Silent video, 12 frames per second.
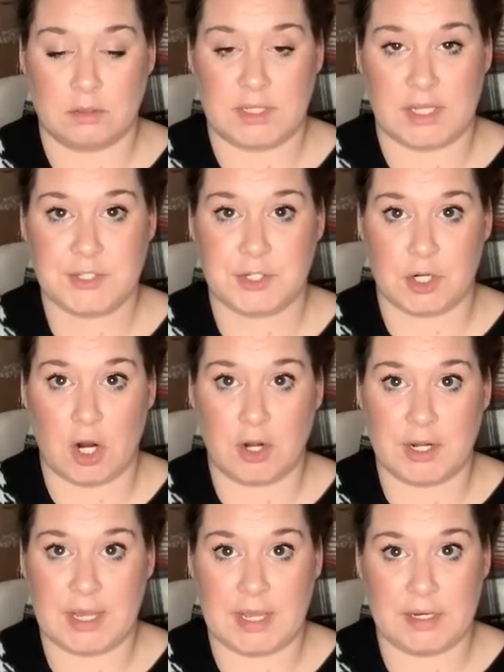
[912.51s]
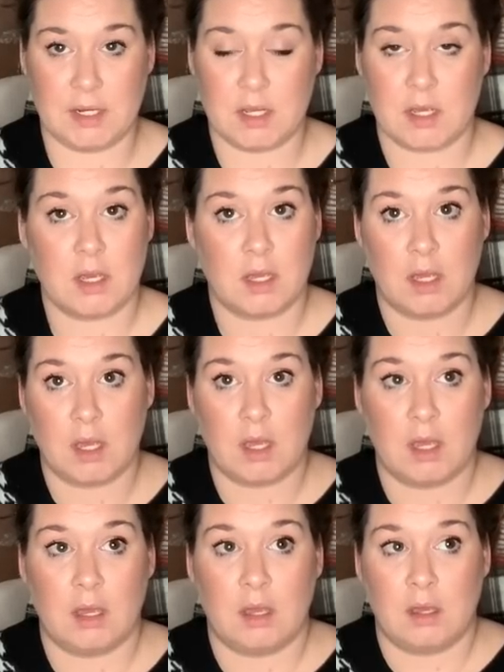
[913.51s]
duster cardigan
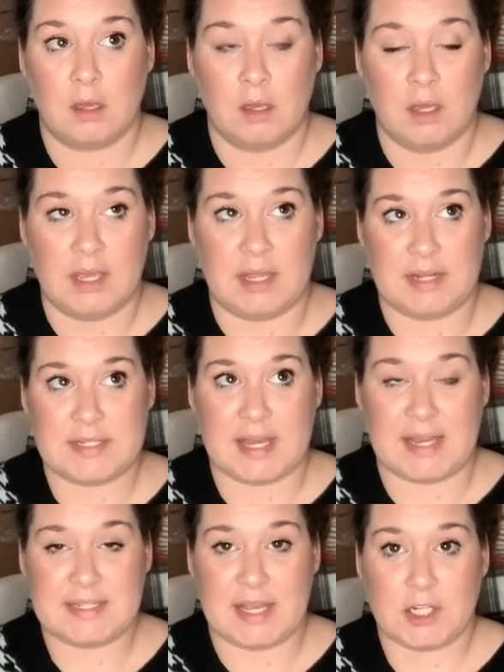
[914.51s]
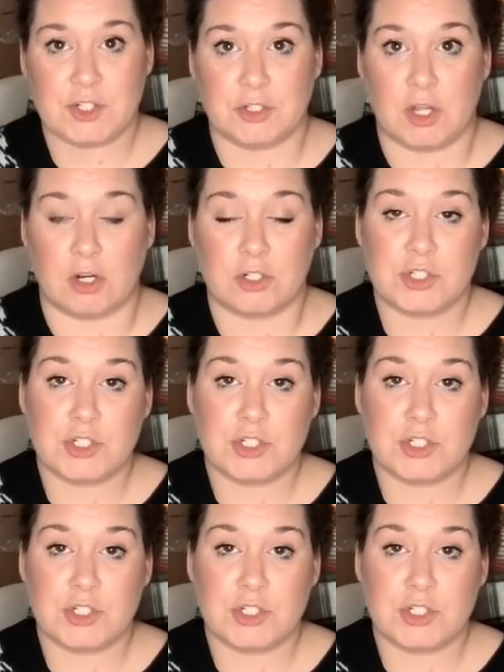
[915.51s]
in a size extra large